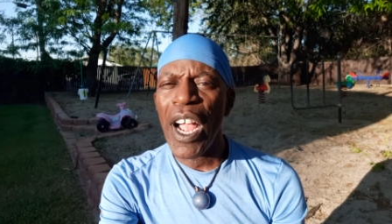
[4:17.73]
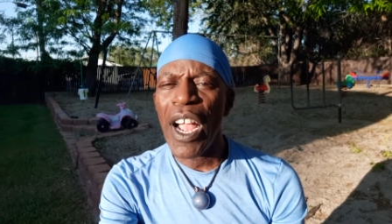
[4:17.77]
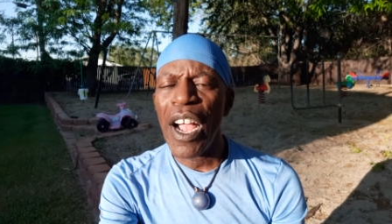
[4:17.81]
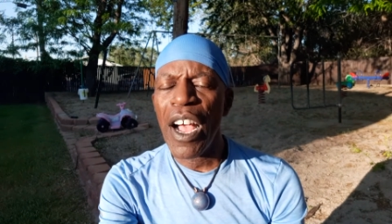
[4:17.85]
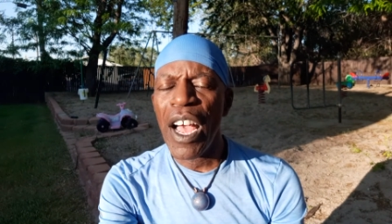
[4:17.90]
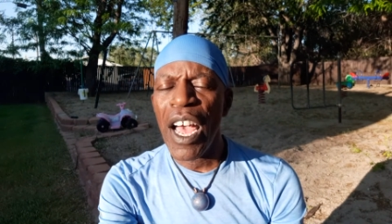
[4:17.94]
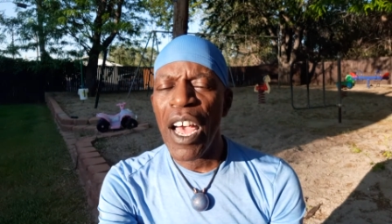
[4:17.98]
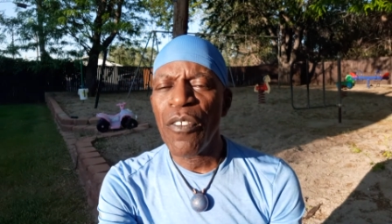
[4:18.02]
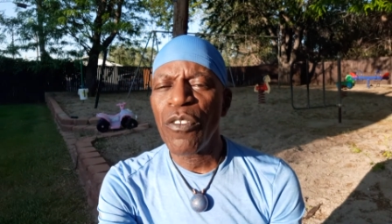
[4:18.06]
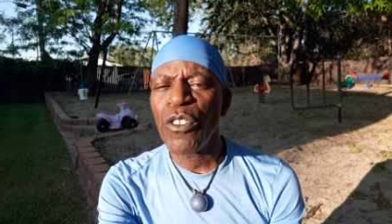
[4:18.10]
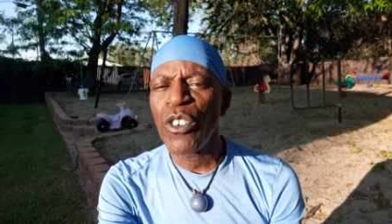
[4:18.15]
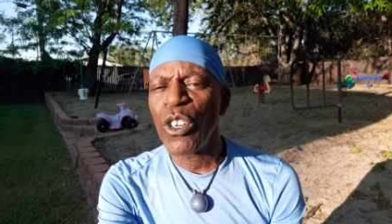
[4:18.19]

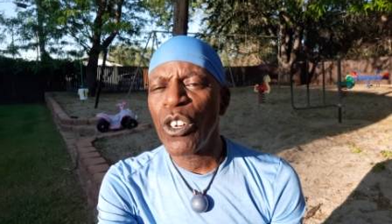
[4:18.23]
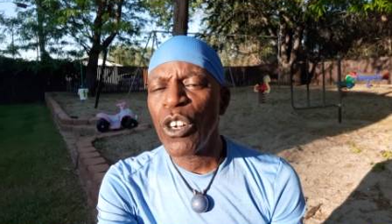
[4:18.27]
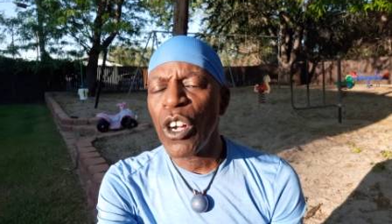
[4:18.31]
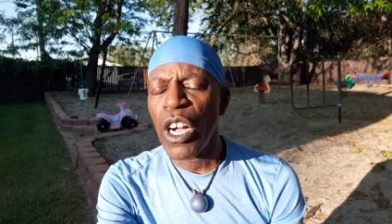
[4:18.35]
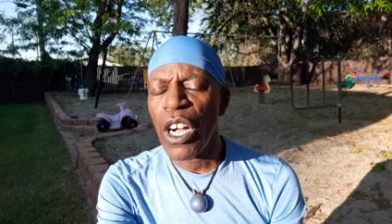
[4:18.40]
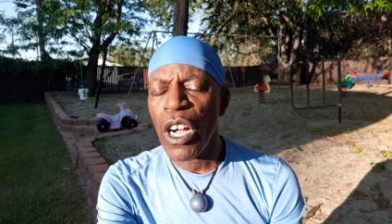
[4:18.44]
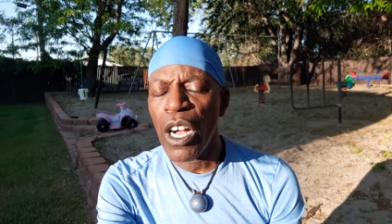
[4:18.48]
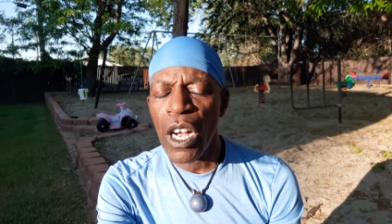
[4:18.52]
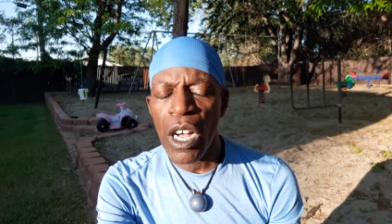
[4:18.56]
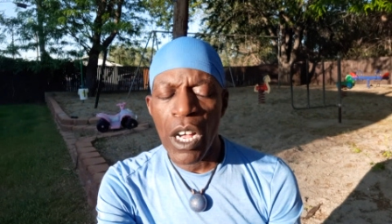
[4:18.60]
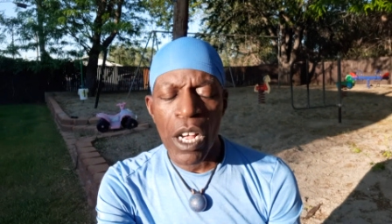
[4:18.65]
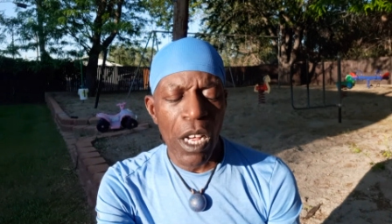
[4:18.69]
after
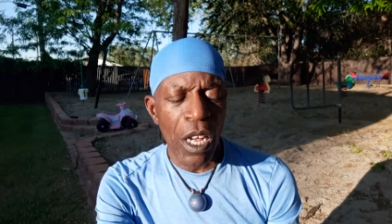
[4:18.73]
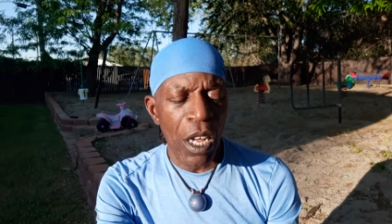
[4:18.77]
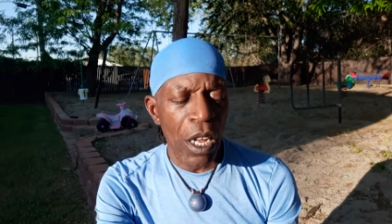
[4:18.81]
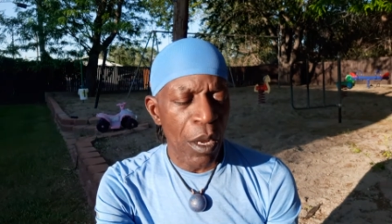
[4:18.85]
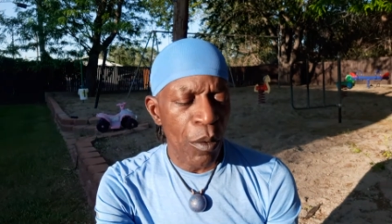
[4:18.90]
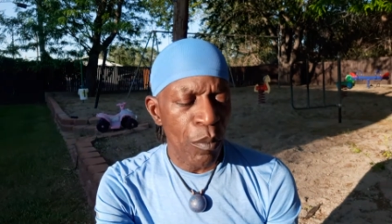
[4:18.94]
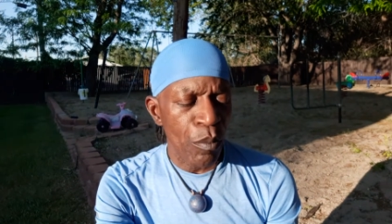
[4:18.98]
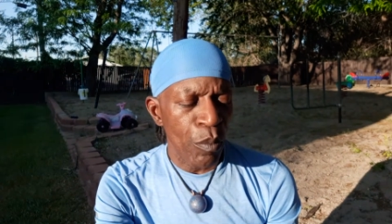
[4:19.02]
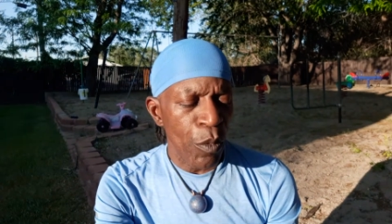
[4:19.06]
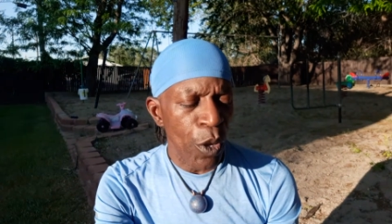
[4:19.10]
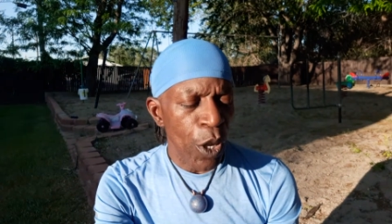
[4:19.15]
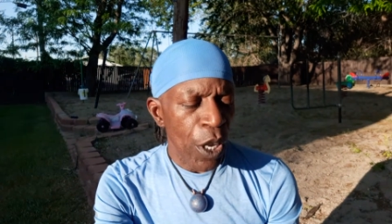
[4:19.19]
uh,
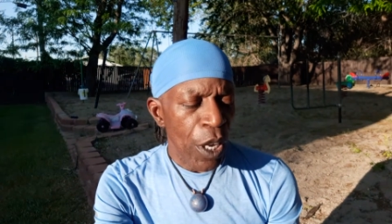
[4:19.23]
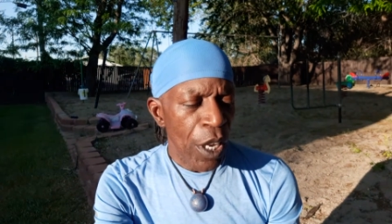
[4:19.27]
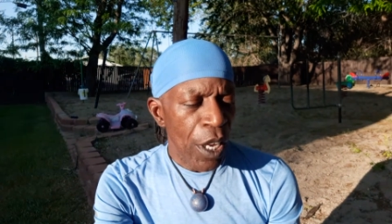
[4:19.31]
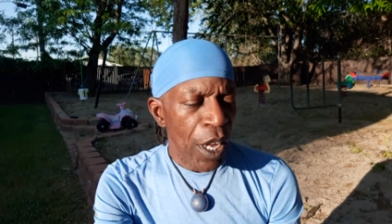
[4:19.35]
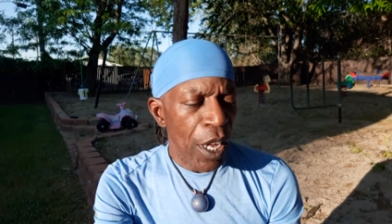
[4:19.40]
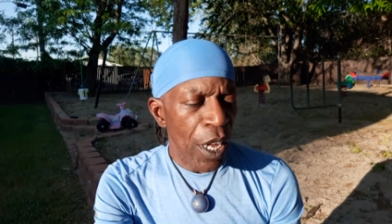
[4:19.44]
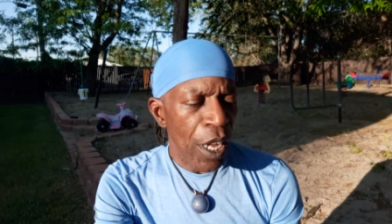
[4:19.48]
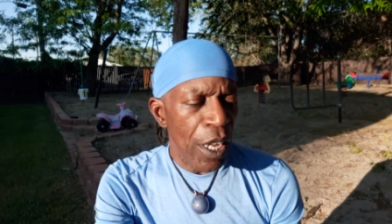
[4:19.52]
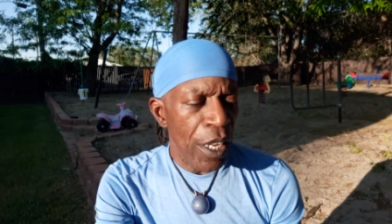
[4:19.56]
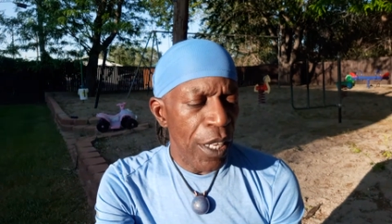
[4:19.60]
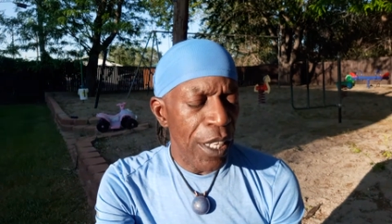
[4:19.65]
um, uh,